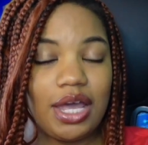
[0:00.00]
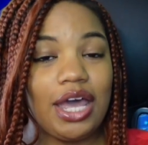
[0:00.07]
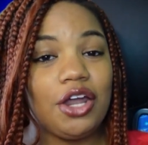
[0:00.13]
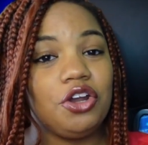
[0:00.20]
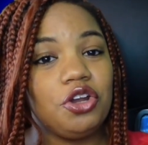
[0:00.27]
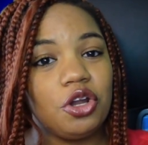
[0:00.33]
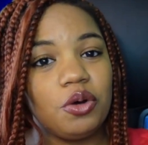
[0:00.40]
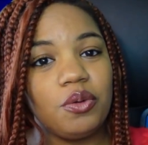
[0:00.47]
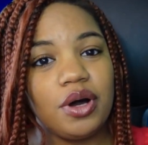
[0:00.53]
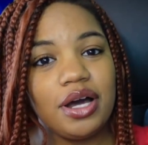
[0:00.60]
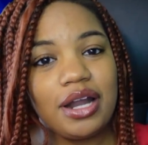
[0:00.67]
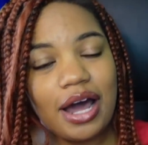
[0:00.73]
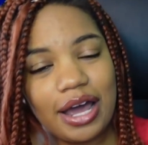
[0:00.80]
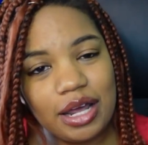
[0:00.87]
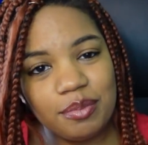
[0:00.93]
And you know
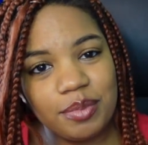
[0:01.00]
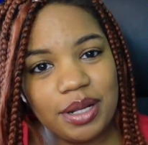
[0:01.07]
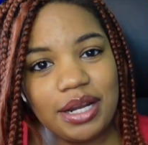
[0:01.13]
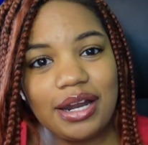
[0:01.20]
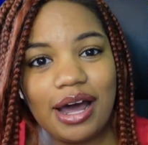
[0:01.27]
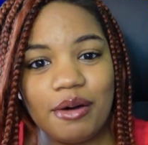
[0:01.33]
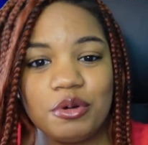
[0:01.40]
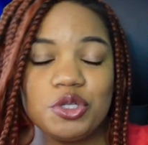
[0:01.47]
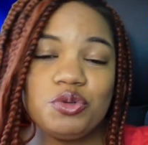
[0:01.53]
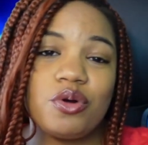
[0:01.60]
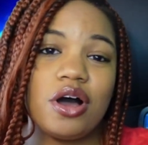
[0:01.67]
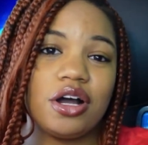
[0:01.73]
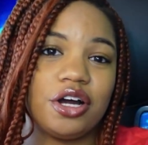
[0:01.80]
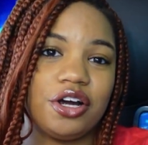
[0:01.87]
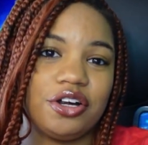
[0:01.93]
what? I admit it, I was
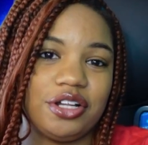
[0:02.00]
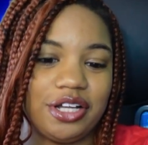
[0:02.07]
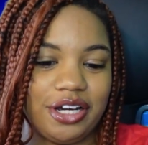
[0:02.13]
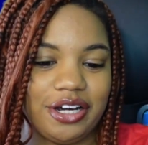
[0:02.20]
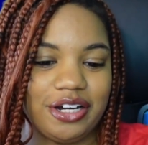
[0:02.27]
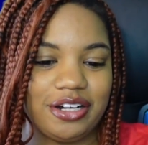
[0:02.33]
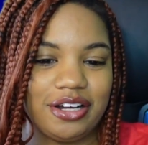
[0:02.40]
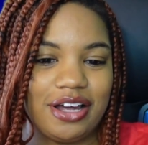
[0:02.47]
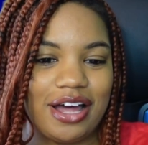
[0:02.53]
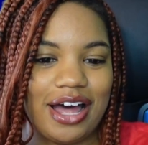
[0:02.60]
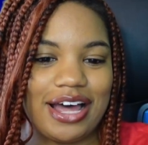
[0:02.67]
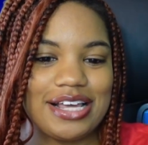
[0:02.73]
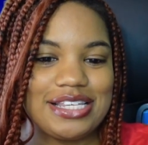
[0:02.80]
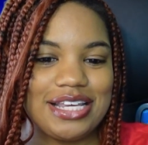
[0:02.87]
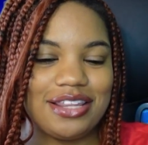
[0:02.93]
wrong earlier.
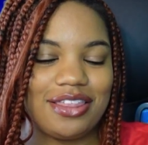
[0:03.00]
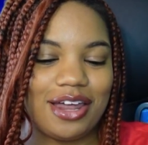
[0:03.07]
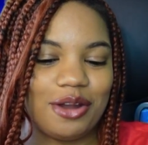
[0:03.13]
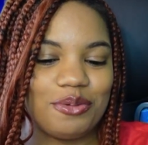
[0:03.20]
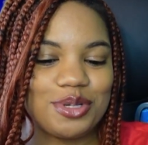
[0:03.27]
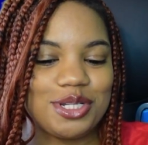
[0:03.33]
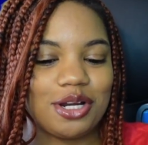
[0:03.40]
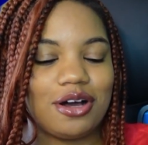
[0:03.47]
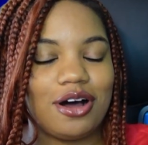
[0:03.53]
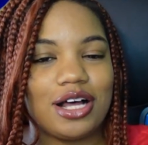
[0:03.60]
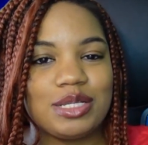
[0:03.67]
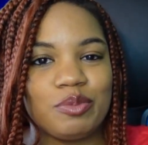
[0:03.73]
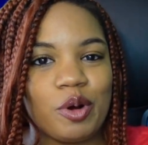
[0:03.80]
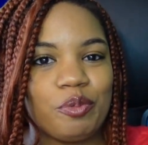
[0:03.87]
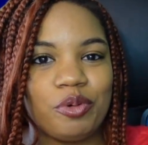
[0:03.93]
I said that it was gonna
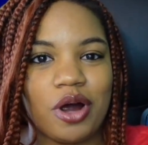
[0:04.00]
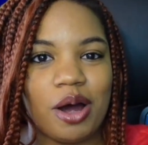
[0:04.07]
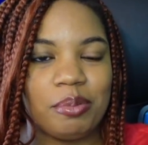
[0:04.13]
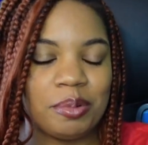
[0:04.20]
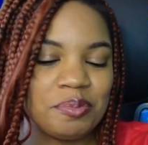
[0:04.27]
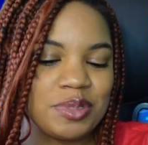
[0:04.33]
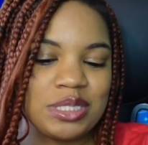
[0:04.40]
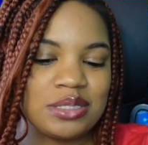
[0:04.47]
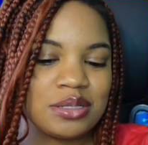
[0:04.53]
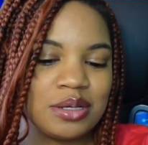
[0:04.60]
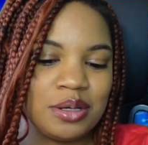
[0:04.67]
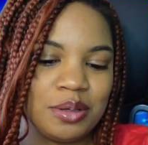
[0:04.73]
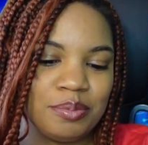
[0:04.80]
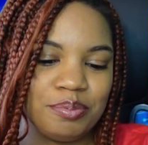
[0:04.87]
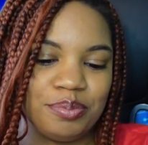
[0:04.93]
cause more problems,
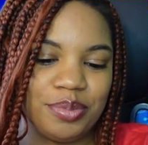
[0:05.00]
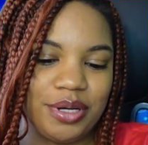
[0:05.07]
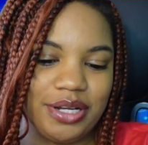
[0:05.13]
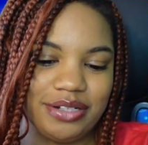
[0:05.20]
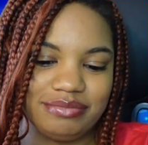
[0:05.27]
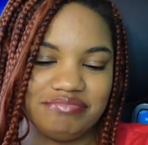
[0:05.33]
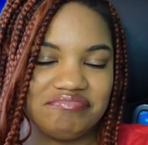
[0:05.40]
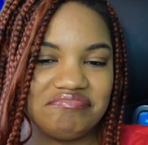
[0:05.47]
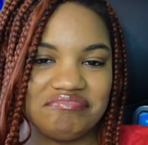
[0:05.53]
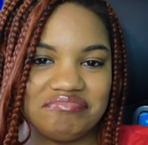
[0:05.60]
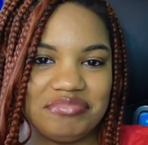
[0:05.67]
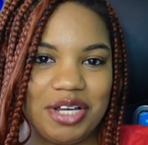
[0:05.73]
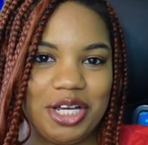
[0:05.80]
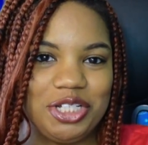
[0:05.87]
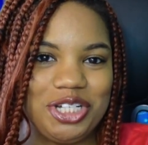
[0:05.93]
but
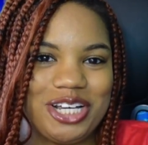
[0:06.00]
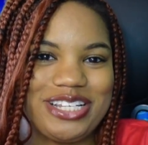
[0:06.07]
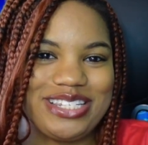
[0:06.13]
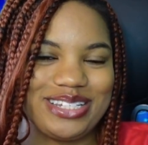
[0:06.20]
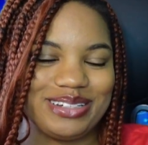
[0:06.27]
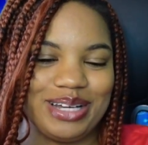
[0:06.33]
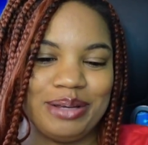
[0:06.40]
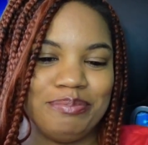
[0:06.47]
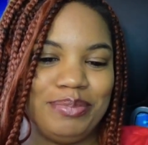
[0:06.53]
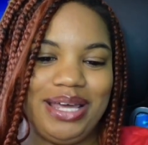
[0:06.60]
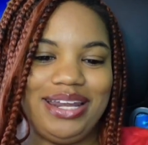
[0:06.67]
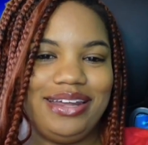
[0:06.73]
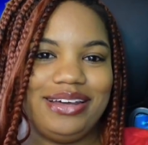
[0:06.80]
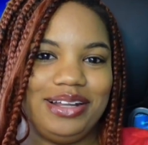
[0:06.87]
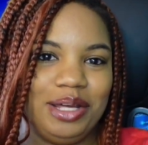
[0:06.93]
it just
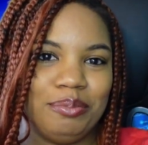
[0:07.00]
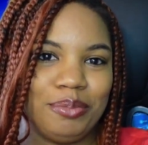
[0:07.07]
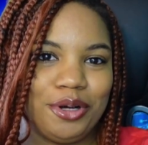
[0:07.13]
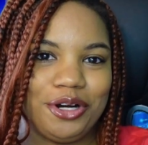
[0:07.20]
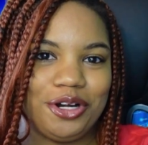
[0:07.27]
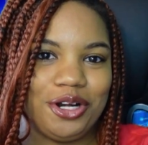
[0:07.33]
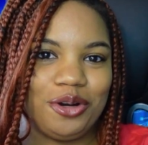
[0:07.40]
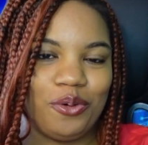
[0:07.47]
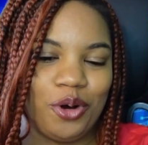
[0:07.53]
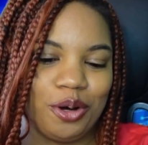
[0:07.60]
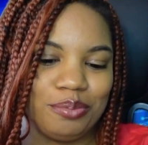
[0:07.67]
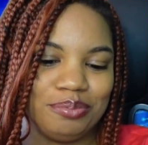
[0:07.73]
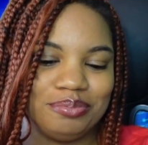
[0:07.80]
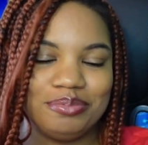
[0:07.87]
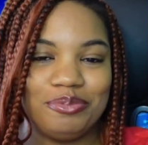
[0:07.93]
immediately murdered
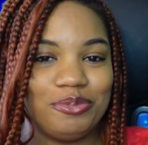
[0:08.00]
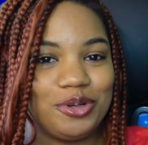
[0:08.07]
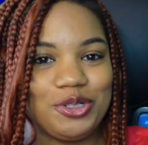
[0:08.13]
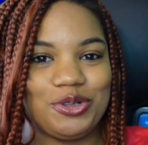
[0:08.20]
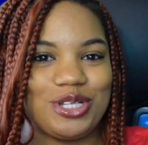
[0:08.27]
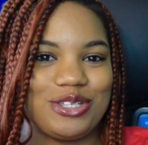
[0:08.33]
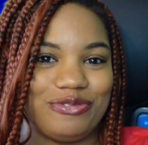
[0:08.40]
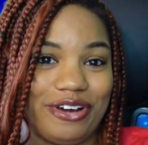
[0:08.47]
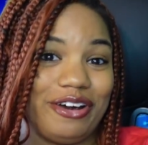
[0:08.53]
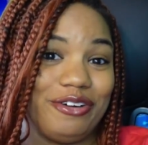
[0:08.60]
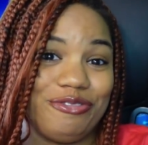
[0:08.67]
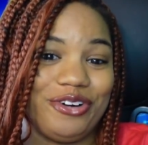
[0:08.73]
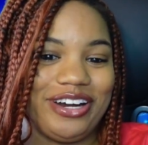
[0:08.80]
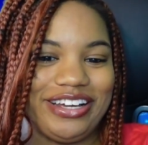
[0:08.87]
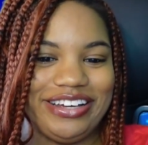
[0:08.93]
Orm, which was very
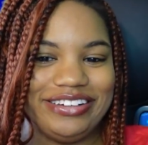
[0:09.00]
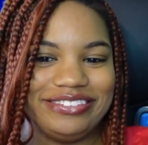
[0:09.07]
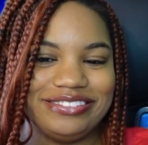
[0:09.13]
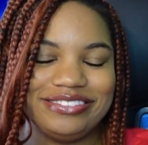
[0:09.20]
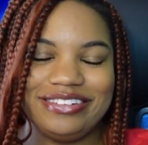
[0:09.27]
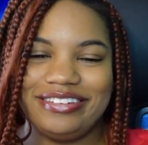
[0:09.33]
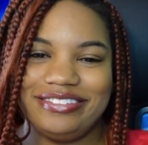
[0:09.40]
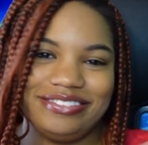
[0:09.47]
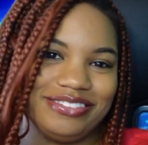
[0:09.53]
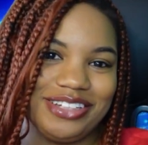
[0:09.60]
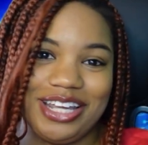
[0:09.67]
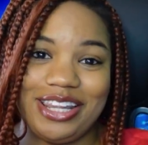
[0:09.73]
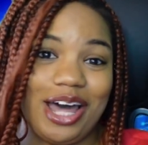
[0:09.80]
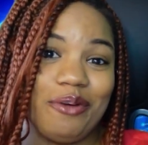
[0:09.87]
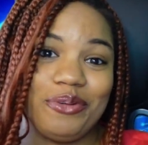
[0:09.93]
funny.
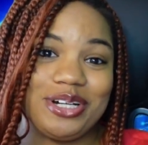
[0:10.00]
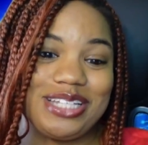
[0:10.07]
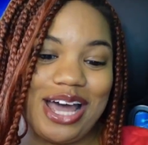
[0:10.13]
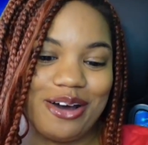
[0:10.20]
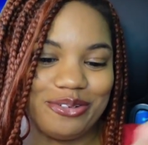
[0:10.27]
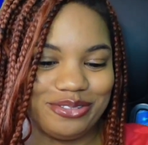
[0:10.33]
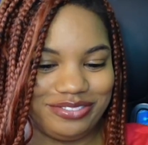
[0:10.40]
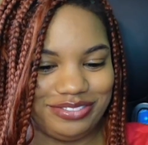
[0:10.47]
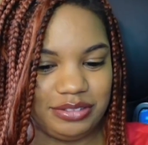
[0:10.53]
And that worked out.